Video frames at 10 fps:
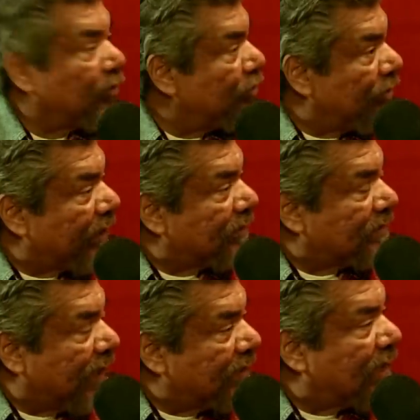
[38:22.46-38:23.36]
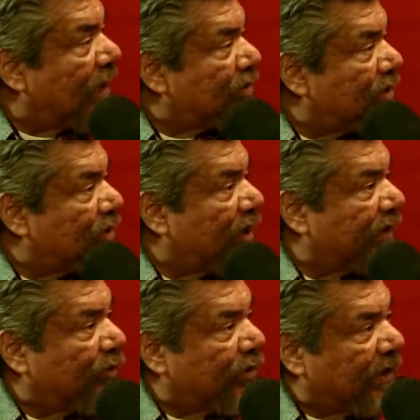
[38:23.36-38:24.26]
You know, like in Scientology, they try to
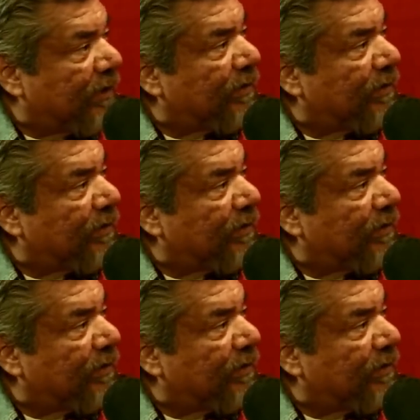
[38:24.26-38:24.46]
go clear.